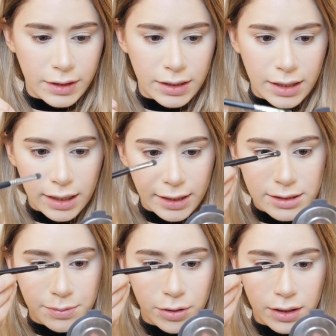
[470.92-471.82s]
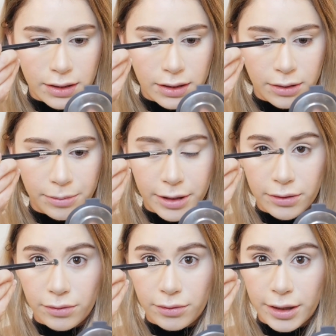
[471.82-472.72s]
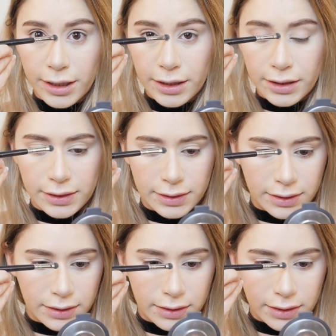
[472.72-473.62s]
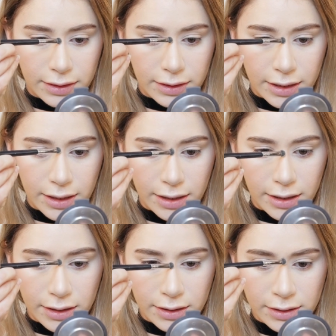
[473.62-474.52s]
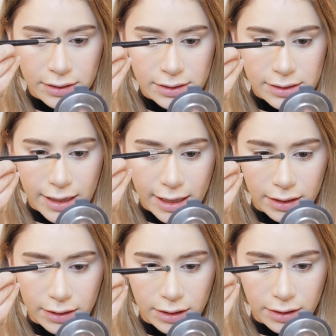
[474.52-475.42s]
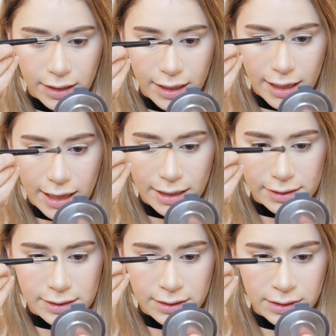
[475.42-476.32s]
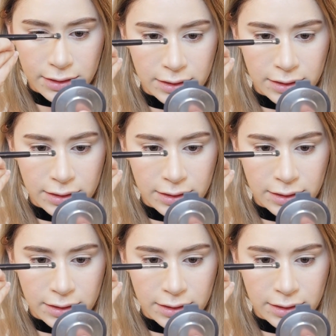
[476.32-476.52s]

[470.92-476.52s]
And then I like to put a little bit right there to add a little height,